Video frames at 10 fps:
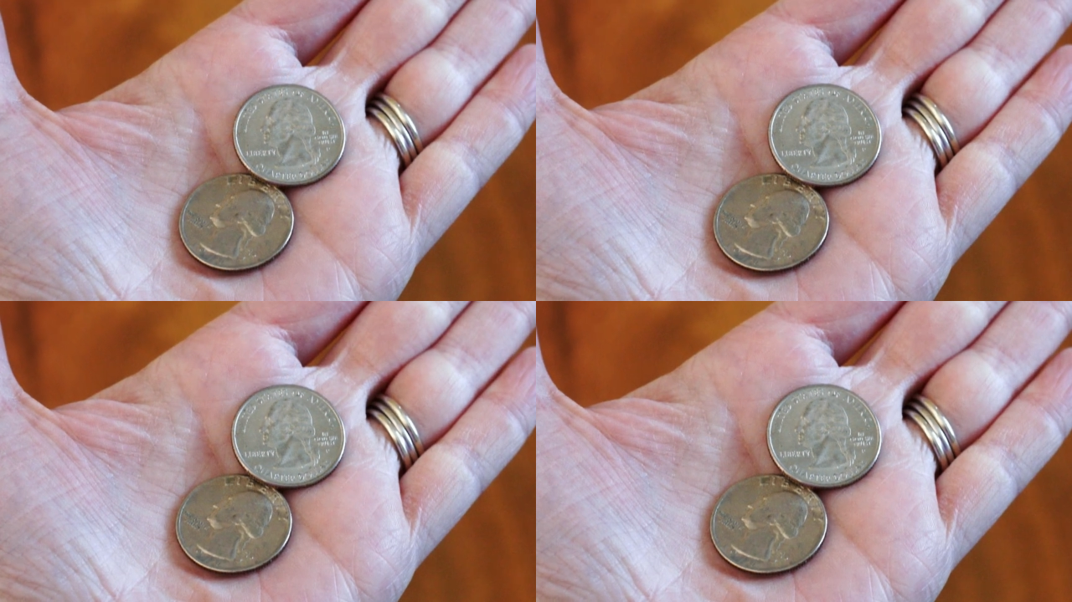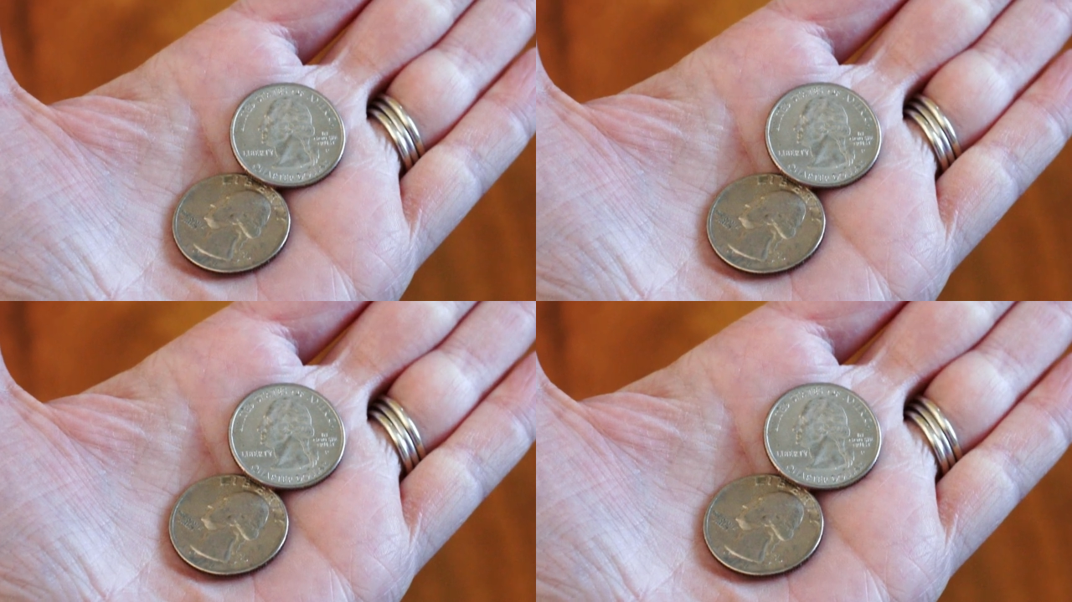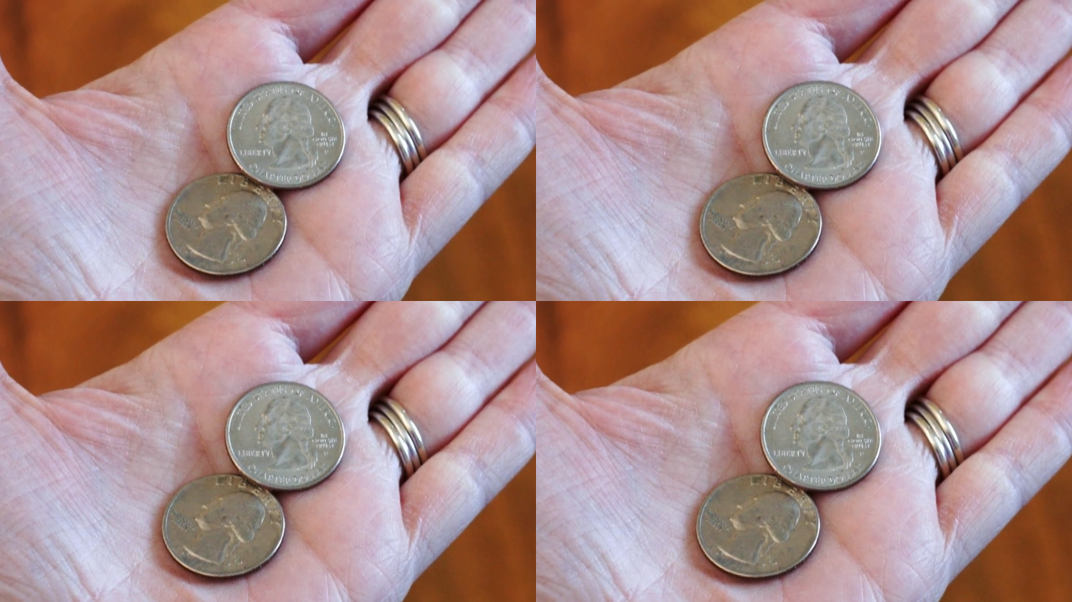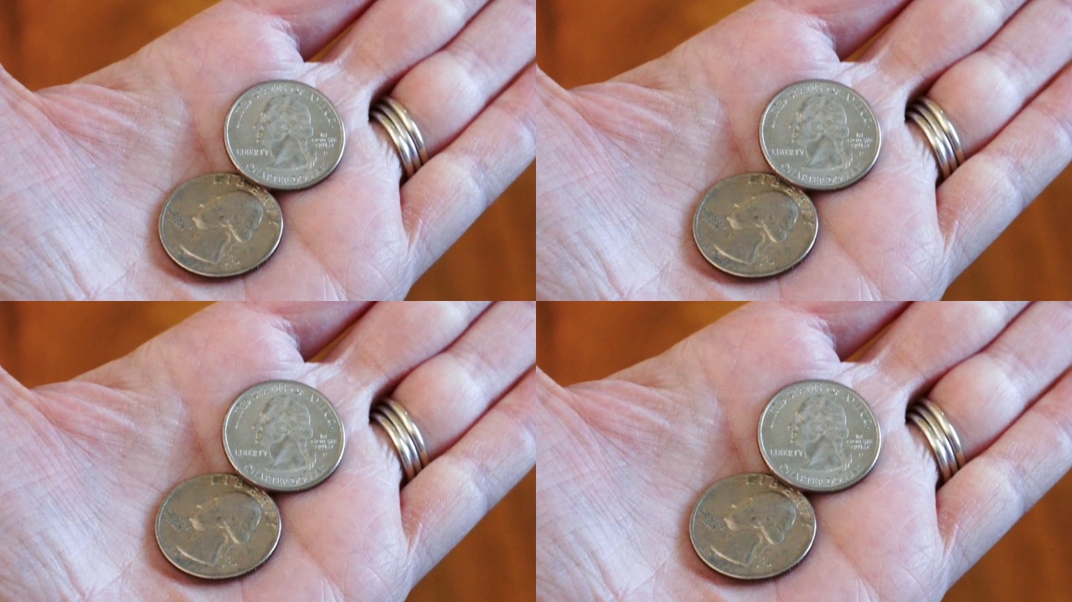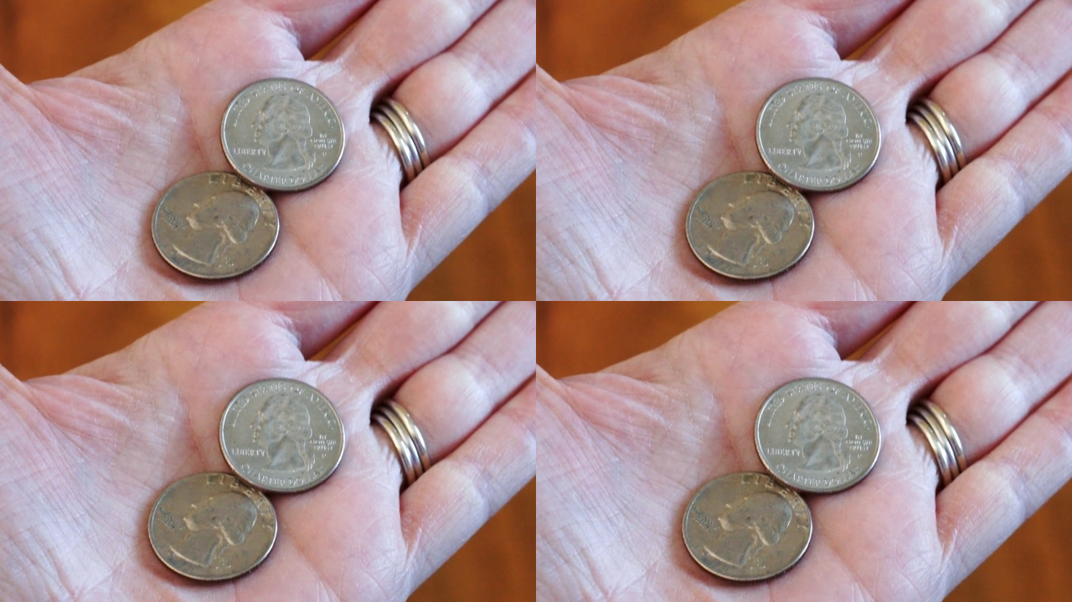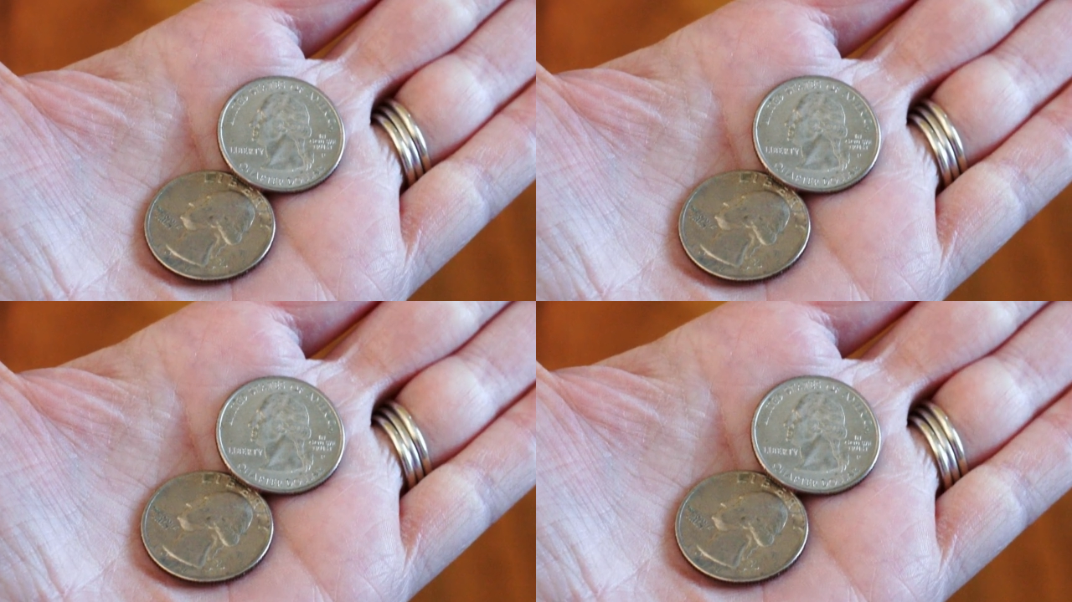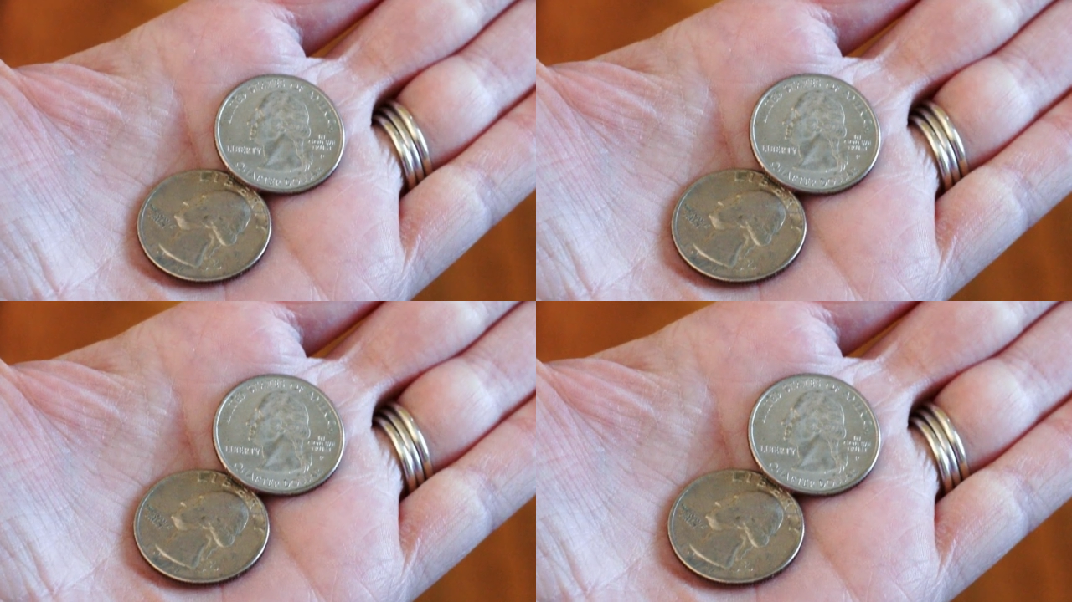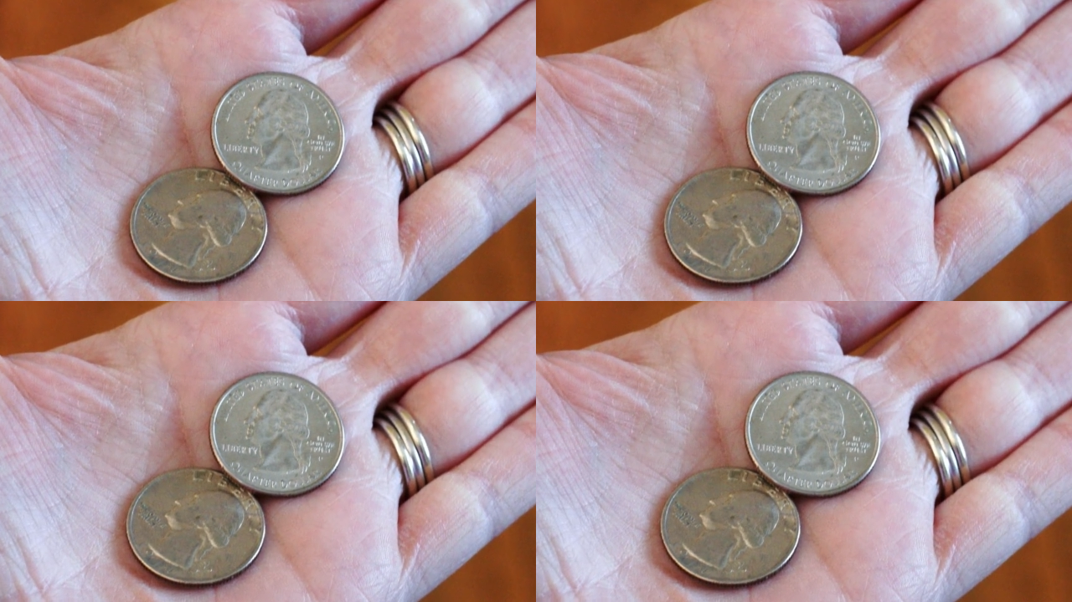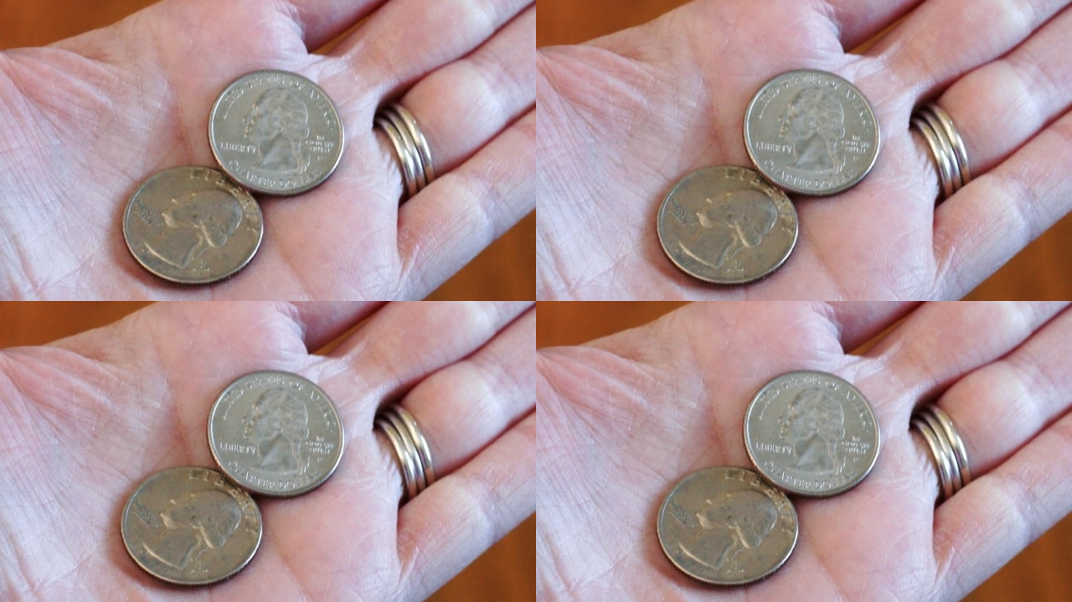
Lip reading: (no speaker visible)